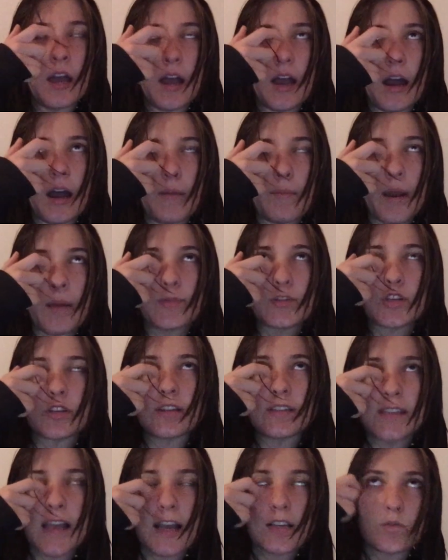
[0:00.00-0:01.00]
I'm sure
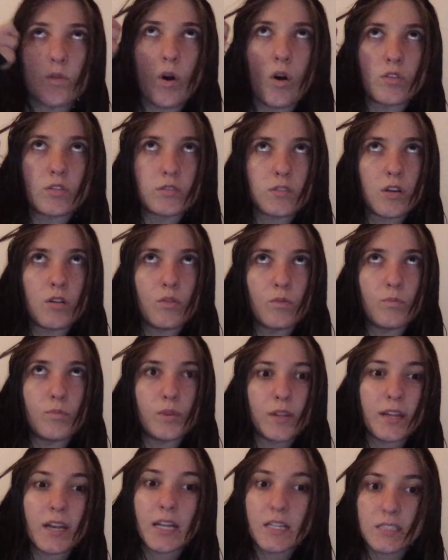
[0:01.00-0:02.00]
the text will also
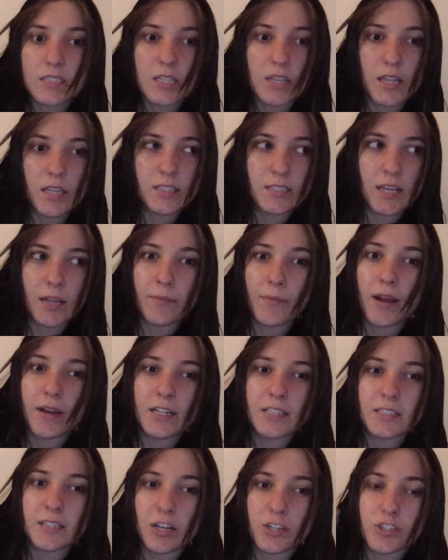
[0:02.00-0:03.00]
bleed into things like my
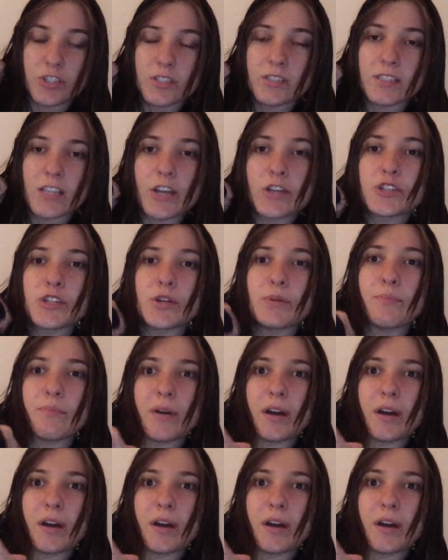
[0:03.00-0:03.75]
discussion section,